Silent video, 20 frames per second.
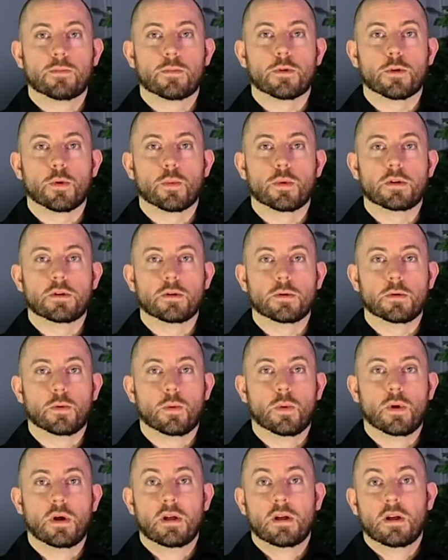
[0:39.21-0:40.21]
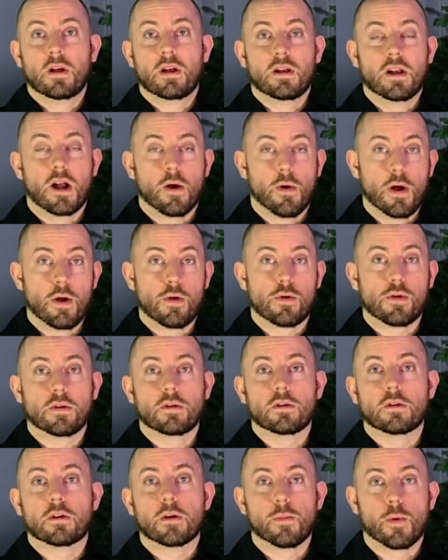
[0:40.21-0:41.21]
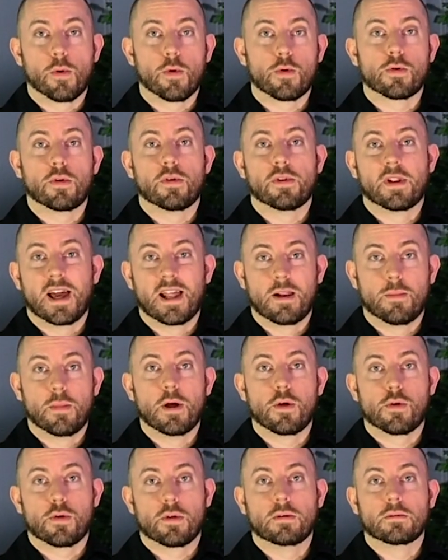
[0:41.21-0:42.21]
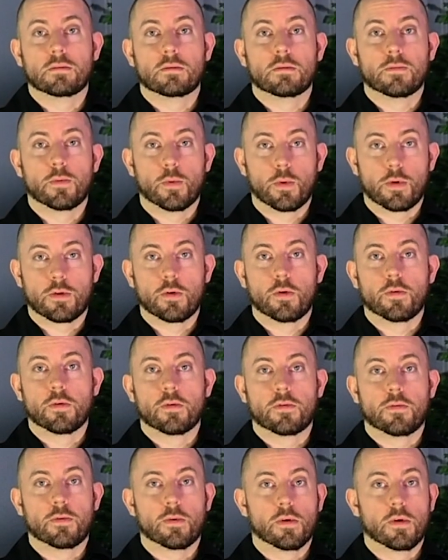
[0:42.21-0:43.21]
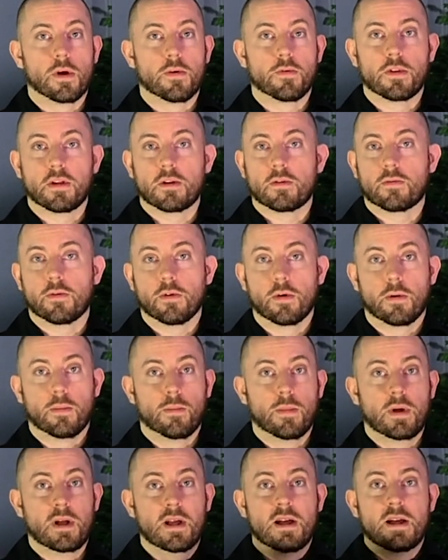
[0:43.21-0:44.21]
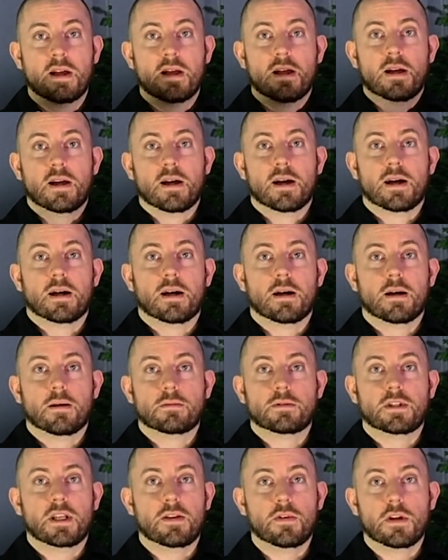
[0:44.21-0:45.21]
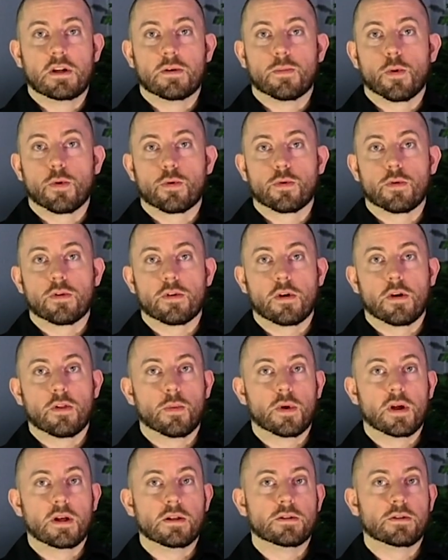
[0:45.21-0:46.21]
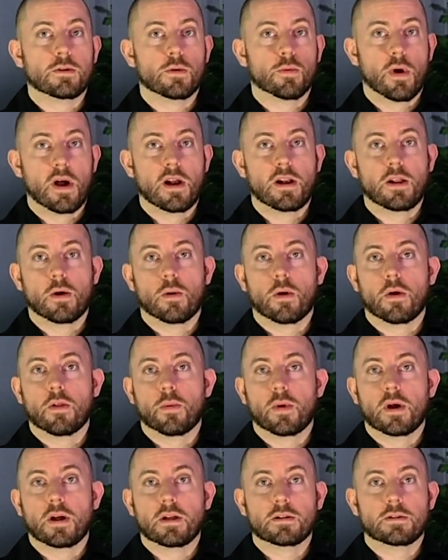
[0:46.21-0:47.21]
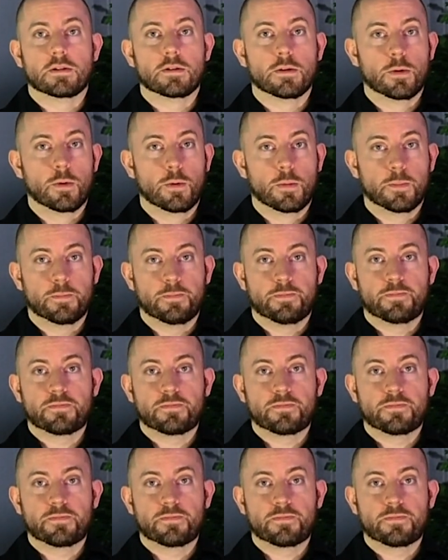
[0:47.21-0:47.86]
So we do narration, commercial, and animation voiceover for everything from TV commercials all the way into radio, all the way into